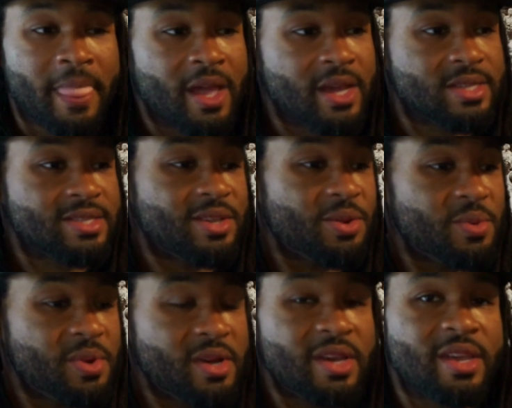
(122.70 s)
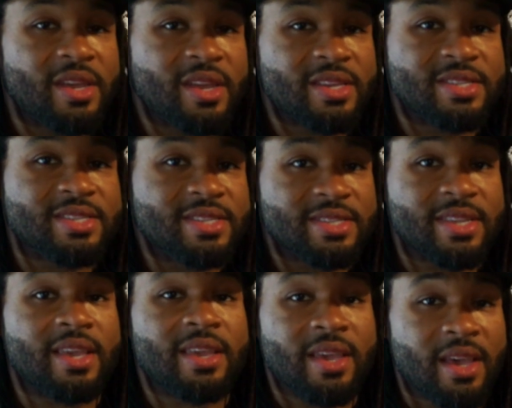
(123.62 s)
I said, what? She
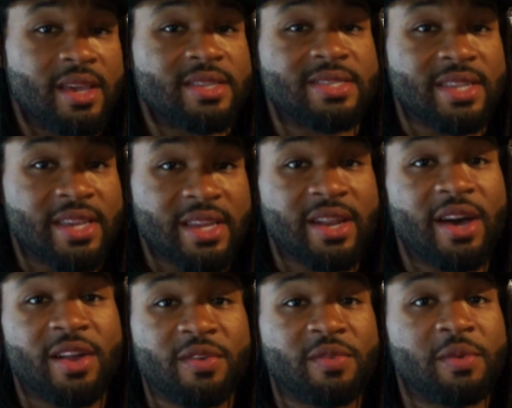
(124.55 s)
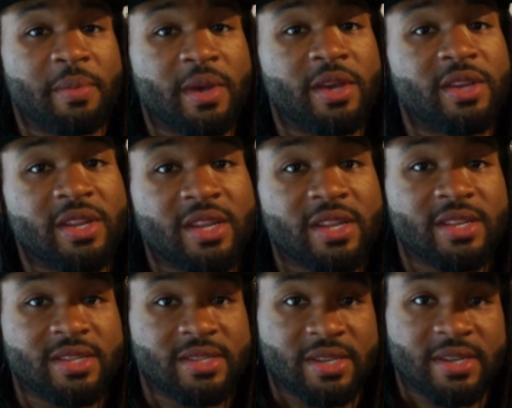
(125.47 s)
said, yeah, it's leaking all over the mail. You need
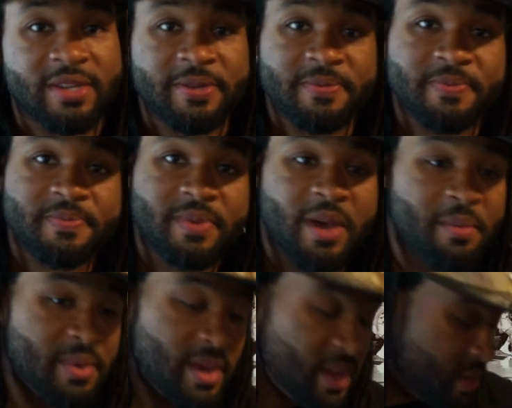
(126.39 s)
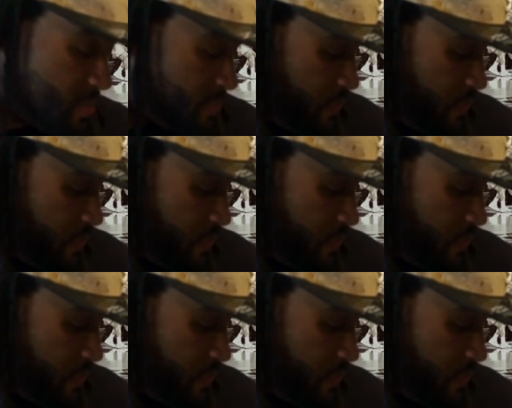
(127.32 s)
to um, come get it.